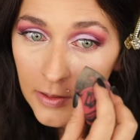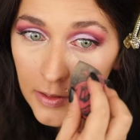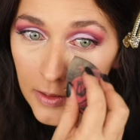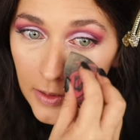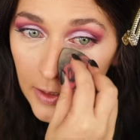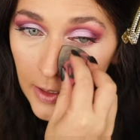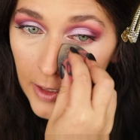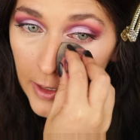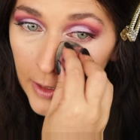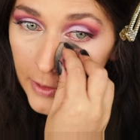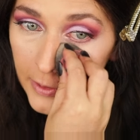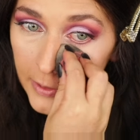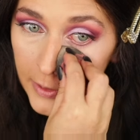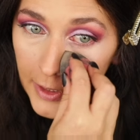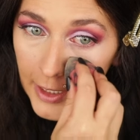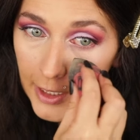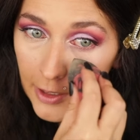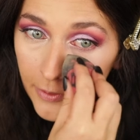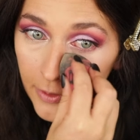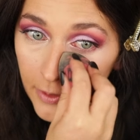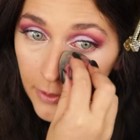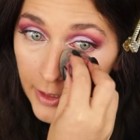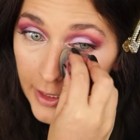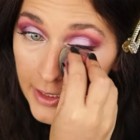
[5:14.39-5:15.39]
gotten the
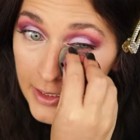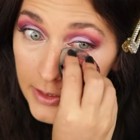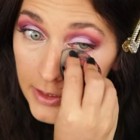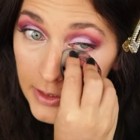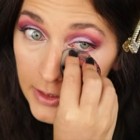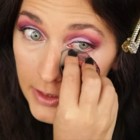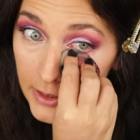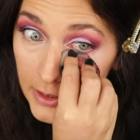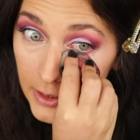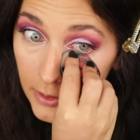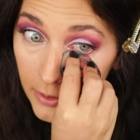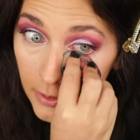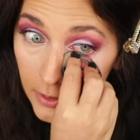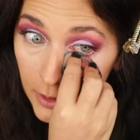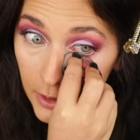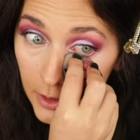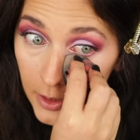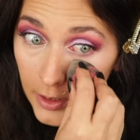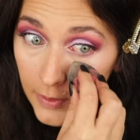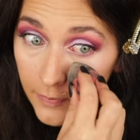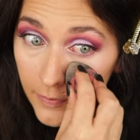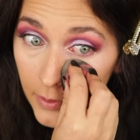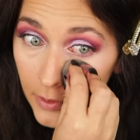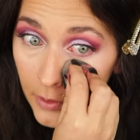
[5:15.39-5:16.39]
Hourglass Concealer,
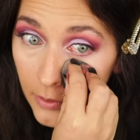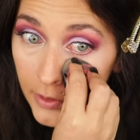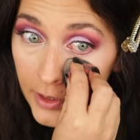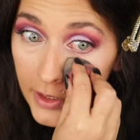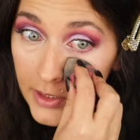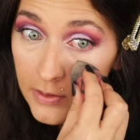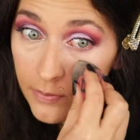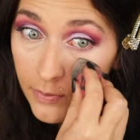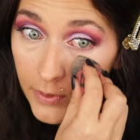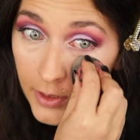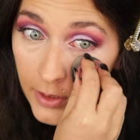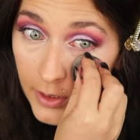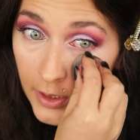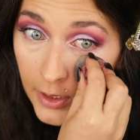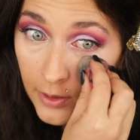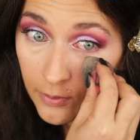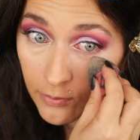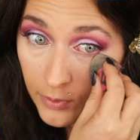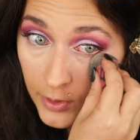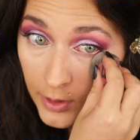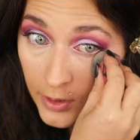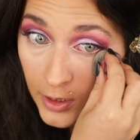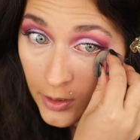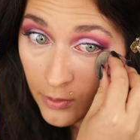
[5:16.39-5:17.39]
even though that's one I
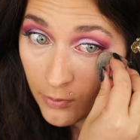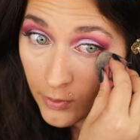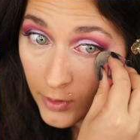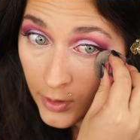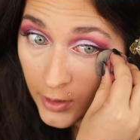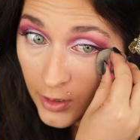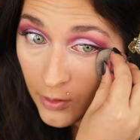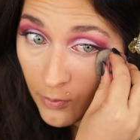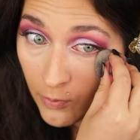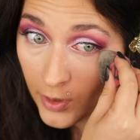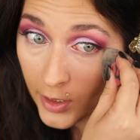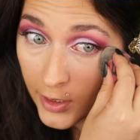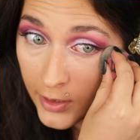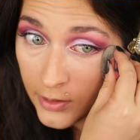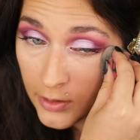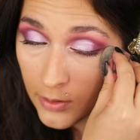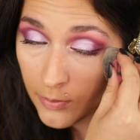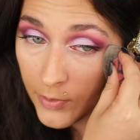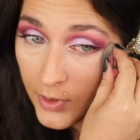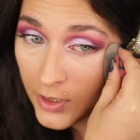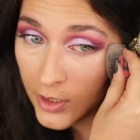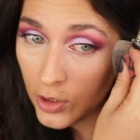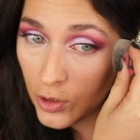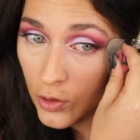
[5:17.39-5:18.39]
really, really want.
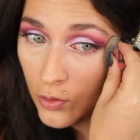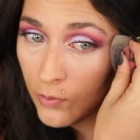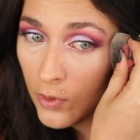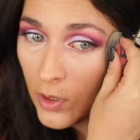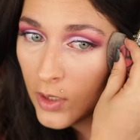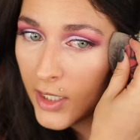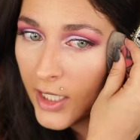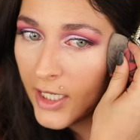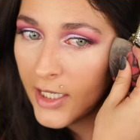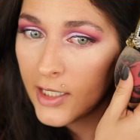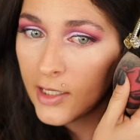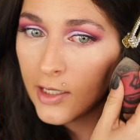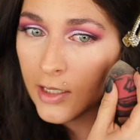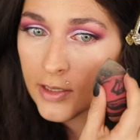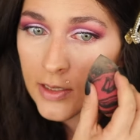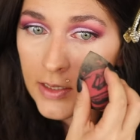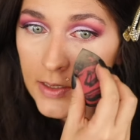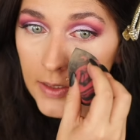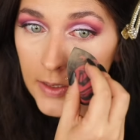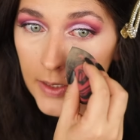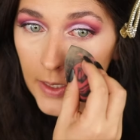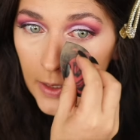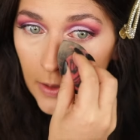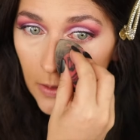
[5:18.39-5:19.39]
I'm like, you will get it on
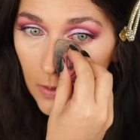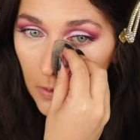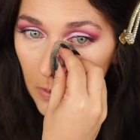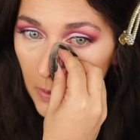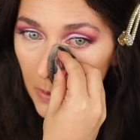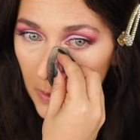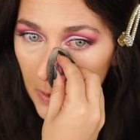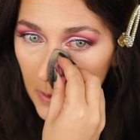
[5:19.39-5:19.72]
sale.